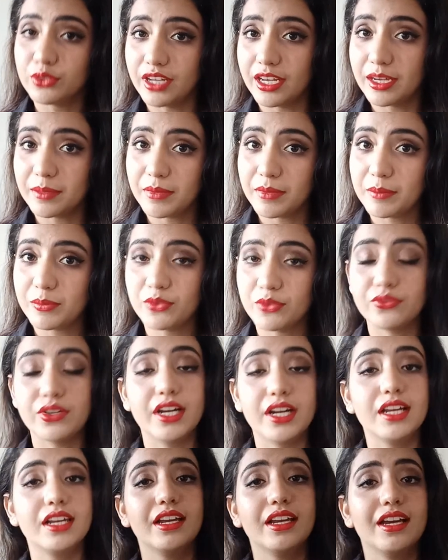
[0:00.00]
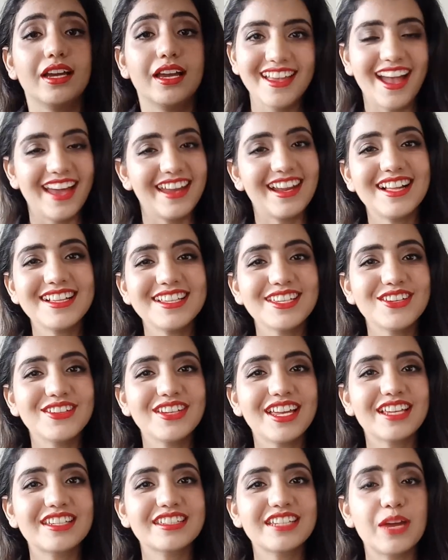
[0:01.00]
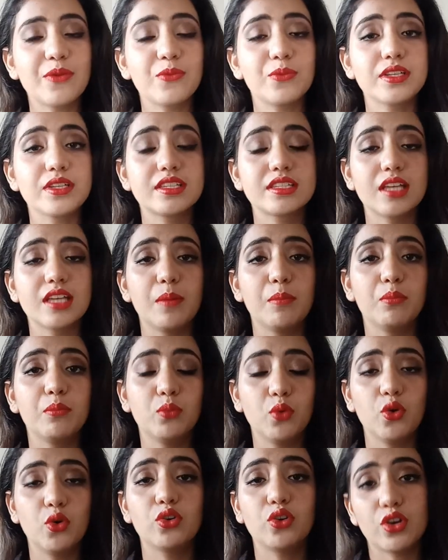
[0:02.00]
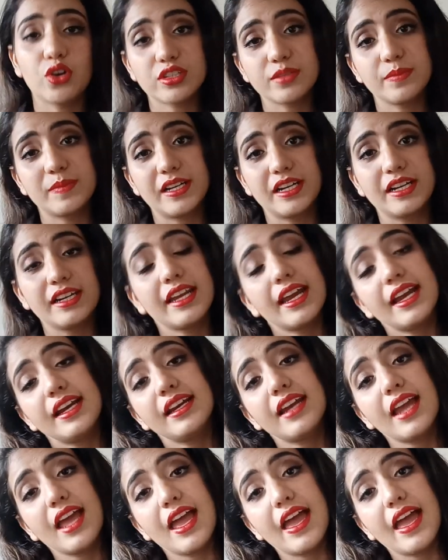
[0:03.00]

like my profile. And I'll see you next time with some more awesome content.